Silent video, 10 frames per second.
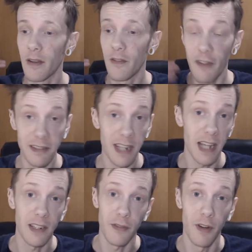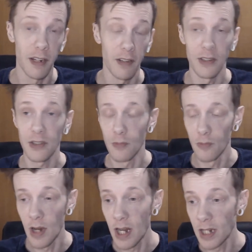fantastic fragrance.
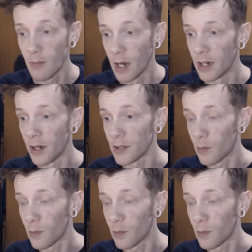Really, really nice.